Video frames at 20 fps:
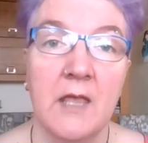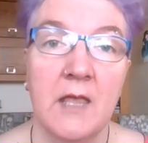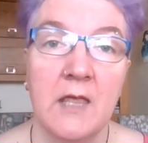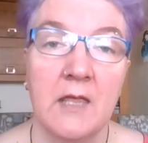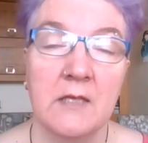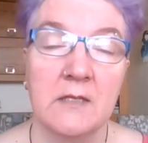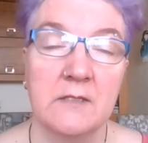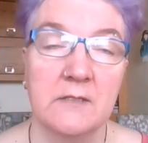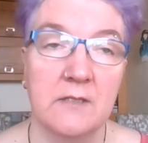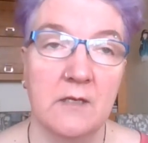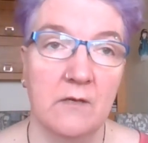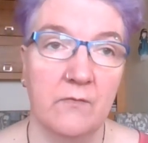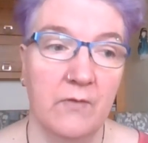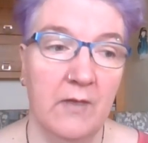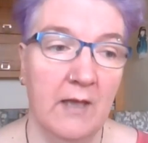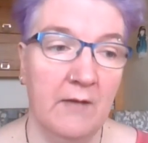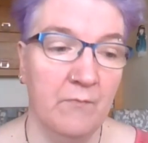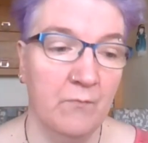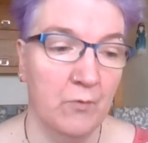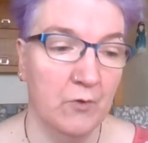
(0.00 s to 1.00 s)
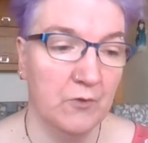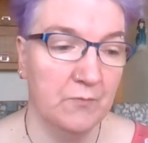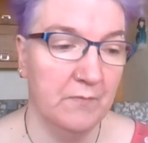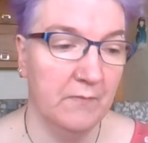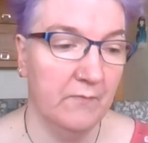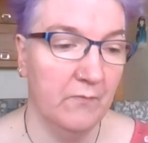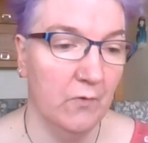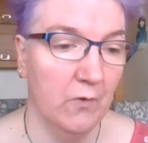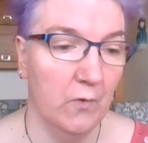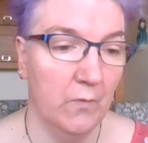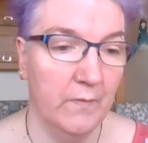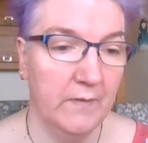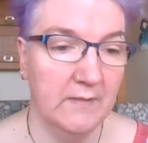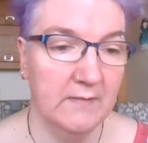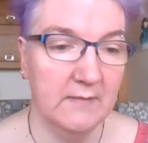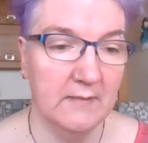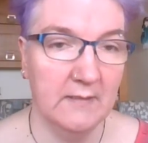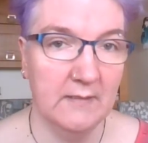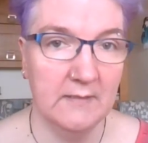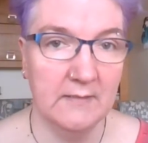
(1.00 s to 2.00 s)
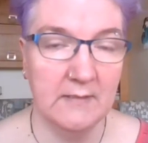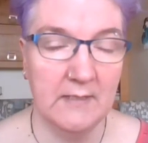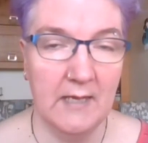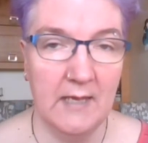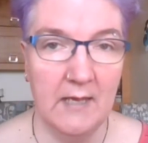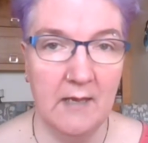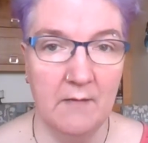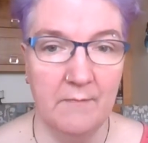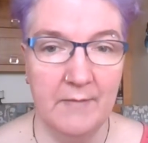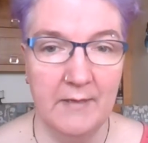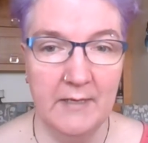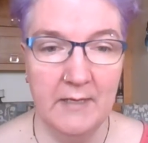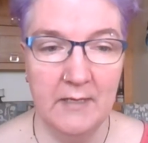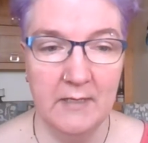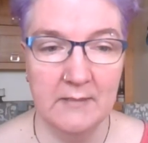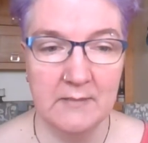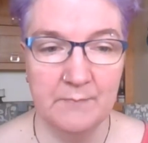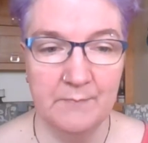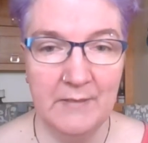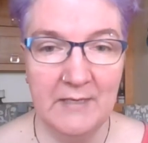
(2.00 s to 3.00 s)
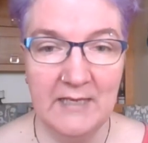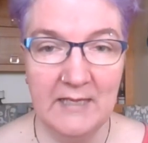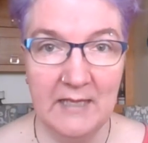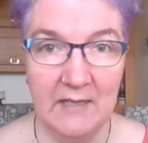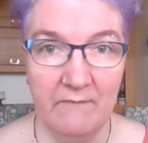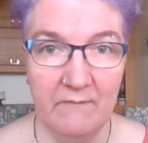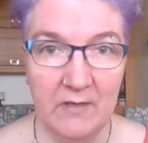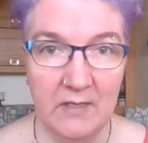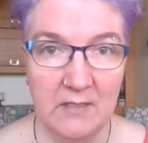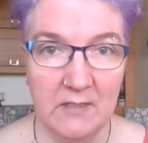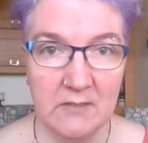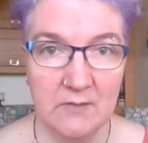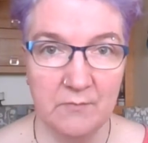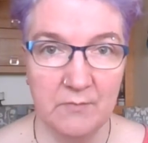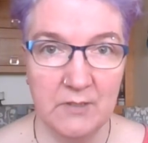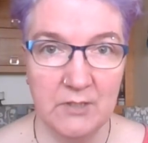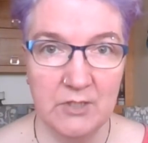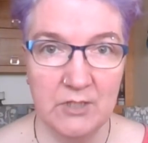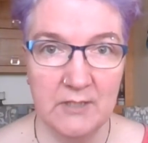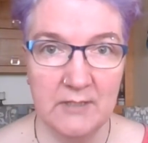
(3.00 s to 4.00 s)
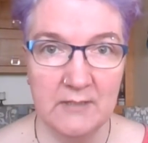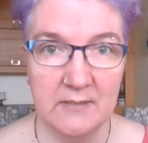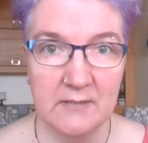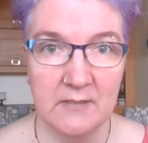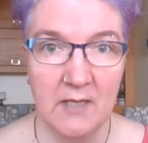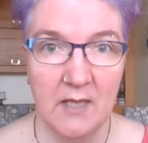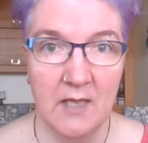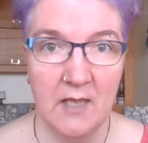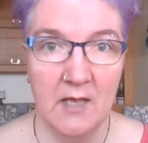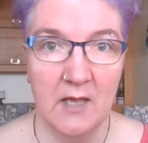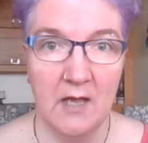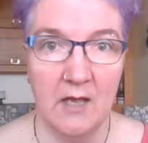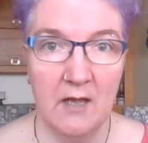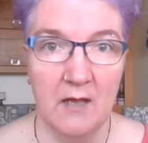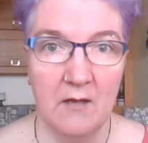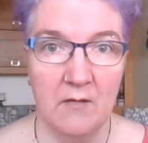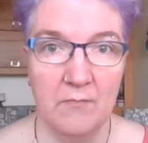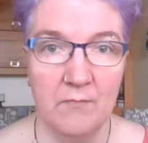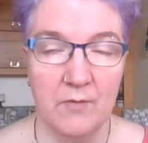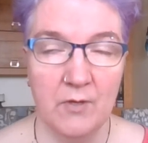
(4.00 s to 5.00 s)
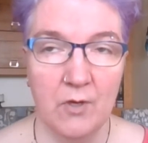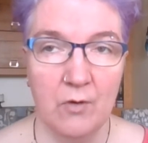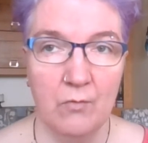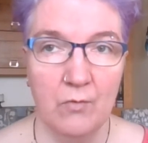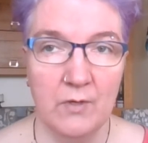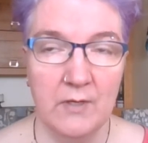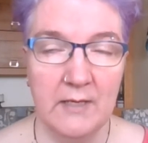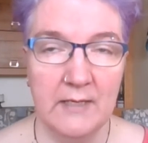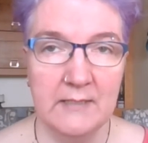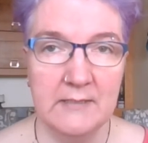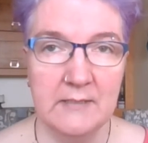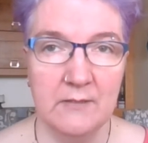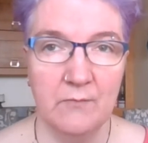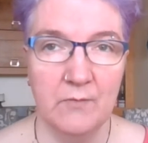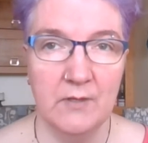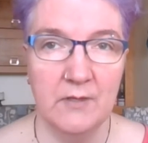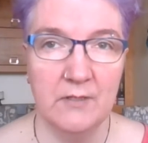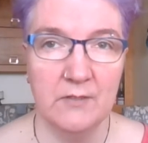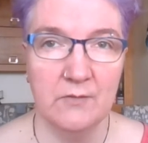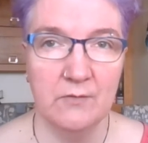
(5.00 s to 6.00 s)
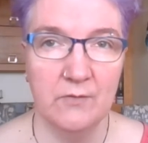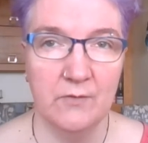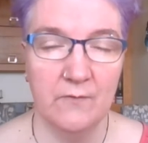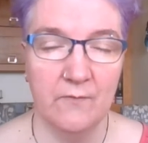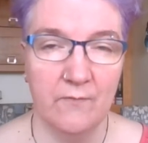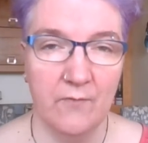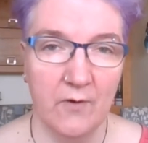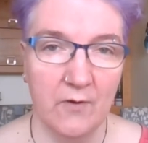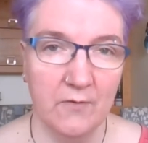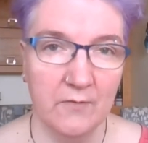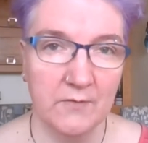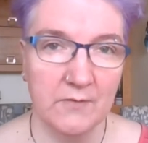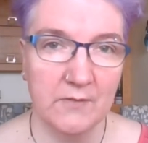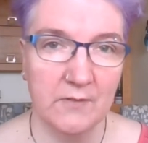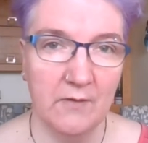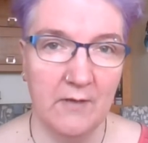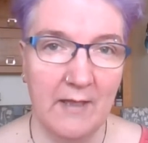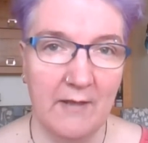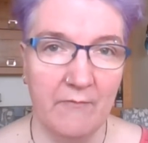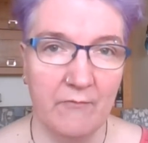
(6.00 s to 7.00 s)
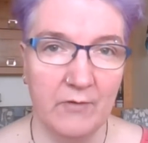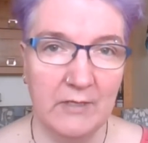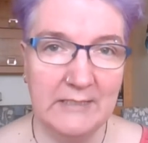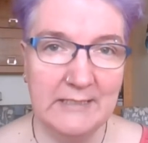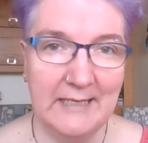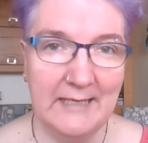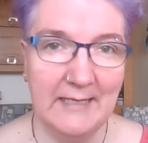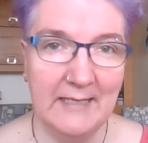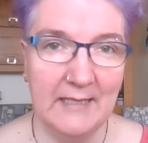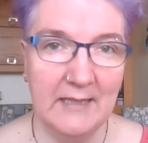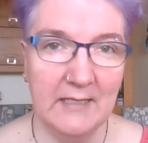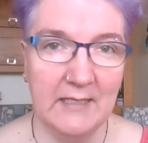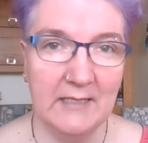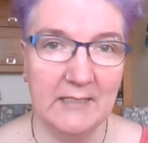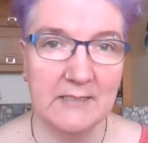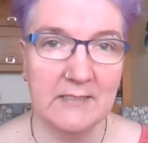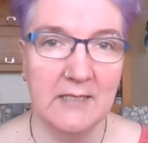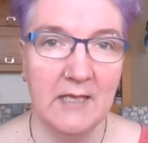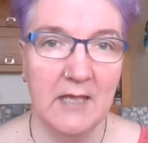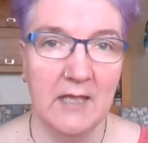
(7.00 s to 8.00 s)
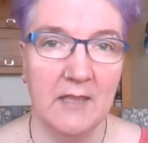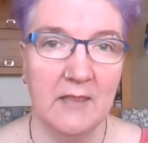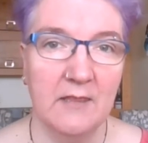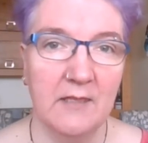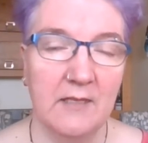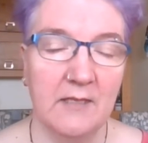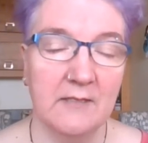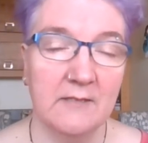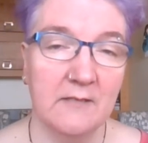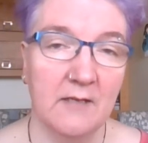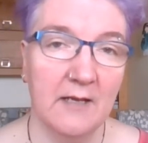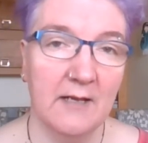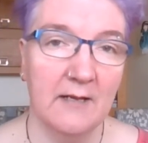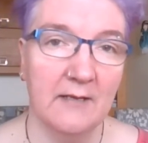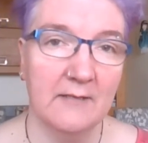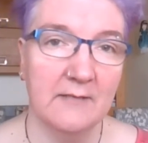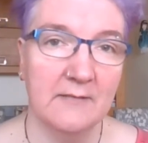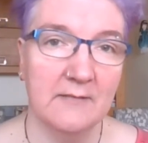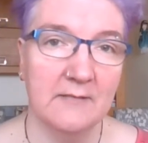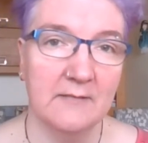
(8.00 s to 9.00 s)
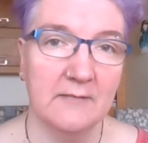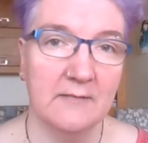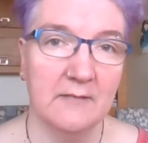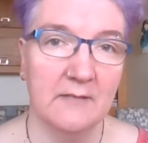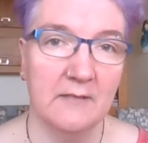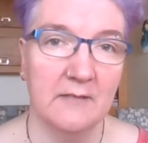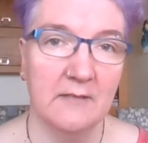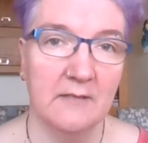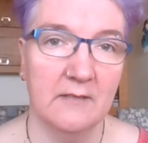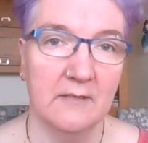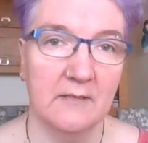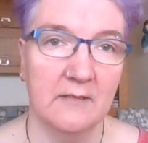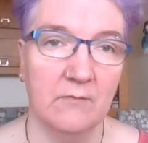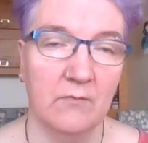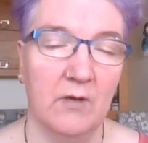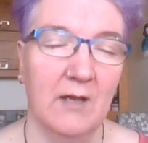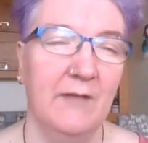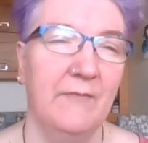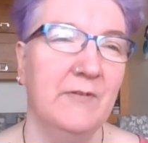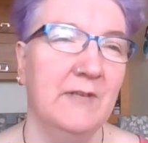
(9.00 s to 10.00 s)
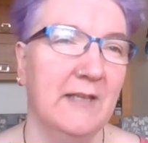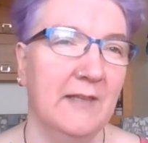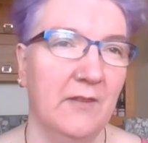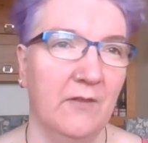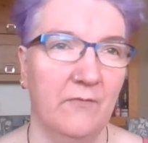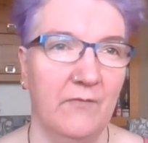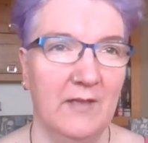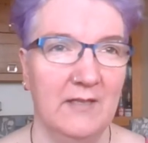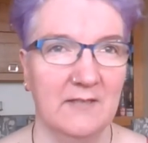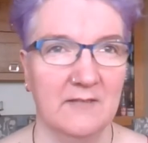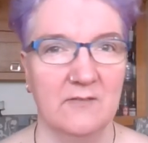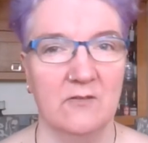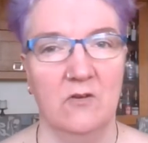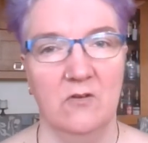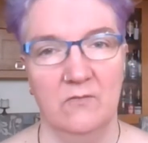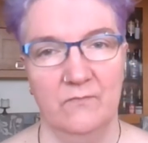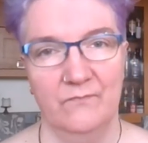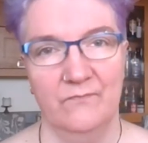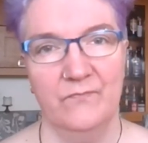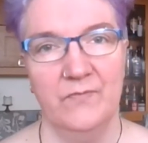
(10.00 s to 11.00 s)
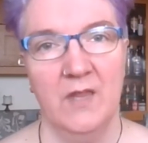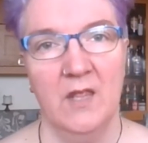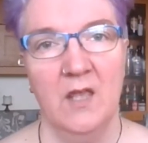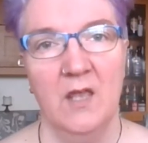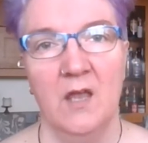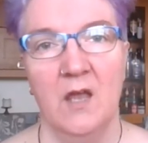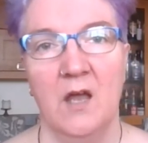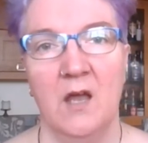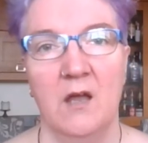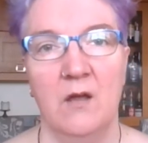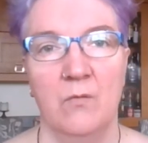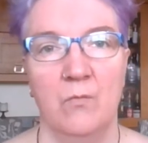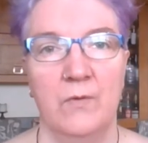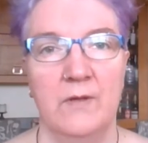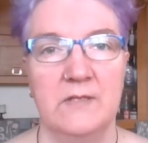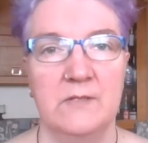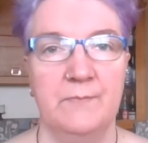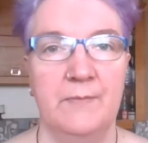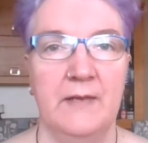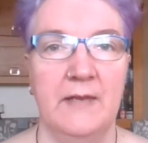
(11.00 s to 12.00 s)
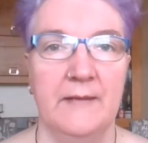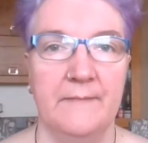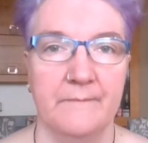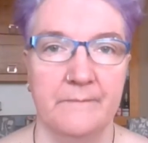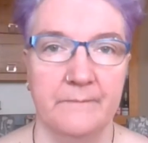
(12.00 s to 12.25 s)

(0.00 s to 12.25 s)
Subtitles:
So if you haven't watched before, this is a spinning event which is coordinating with the Tour de France. So every day that the cyclists, well, every day the event's on, we're spinning,